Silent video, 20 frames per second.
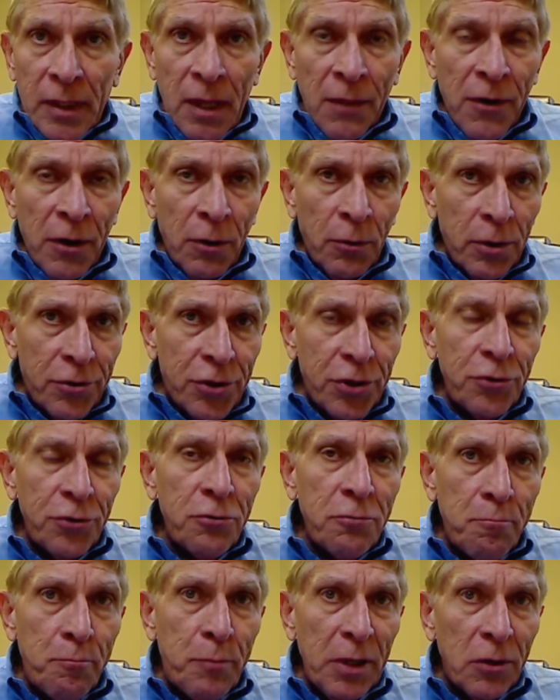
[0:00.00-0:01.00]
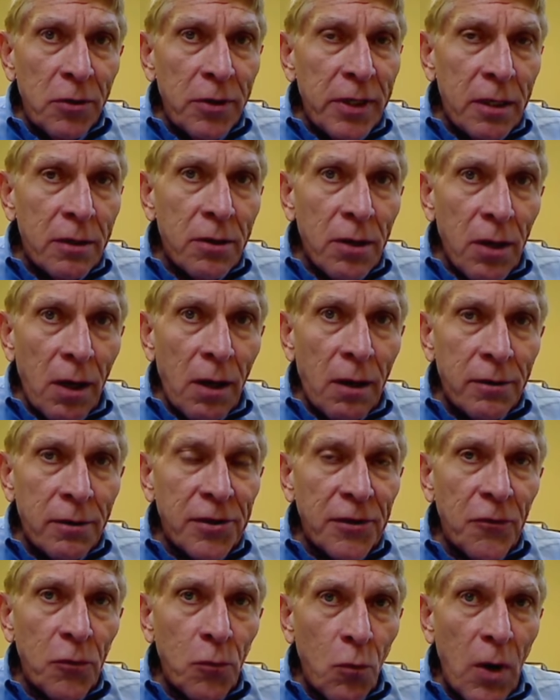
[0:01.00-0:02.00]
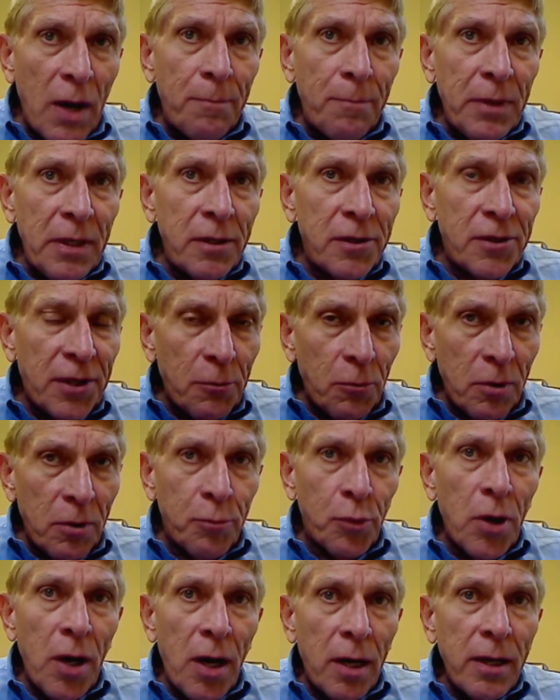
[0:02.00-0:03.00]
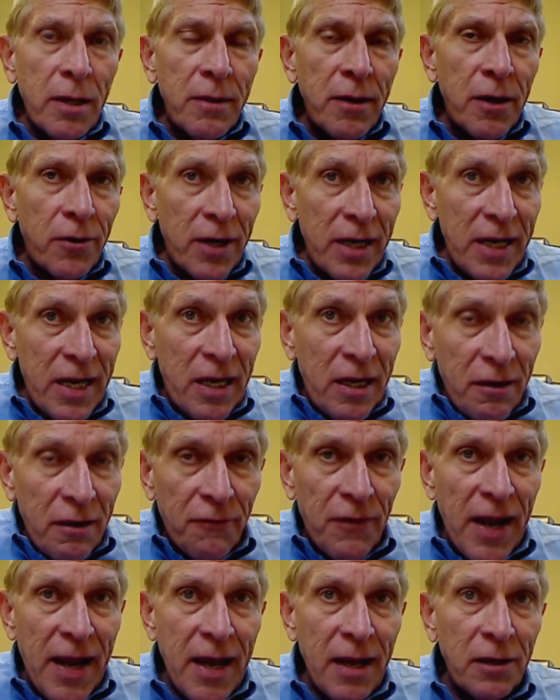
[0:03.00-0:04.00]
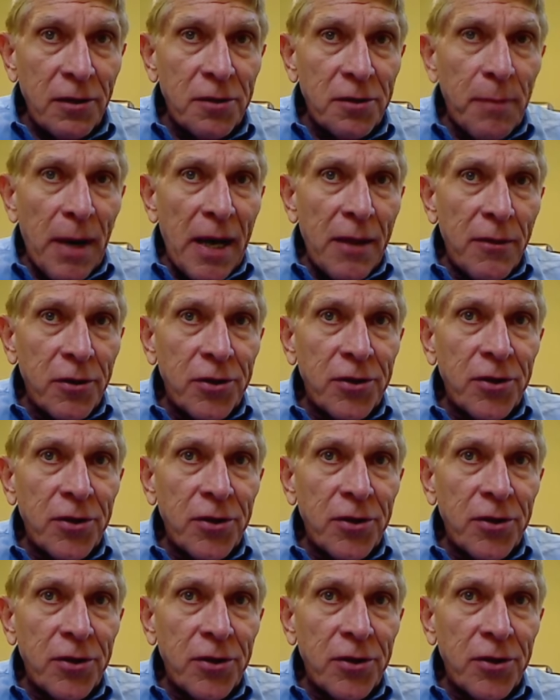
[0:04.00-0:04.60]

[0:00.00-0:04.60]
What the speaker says: There were $2 billion of weapons that were brought in there in advance by the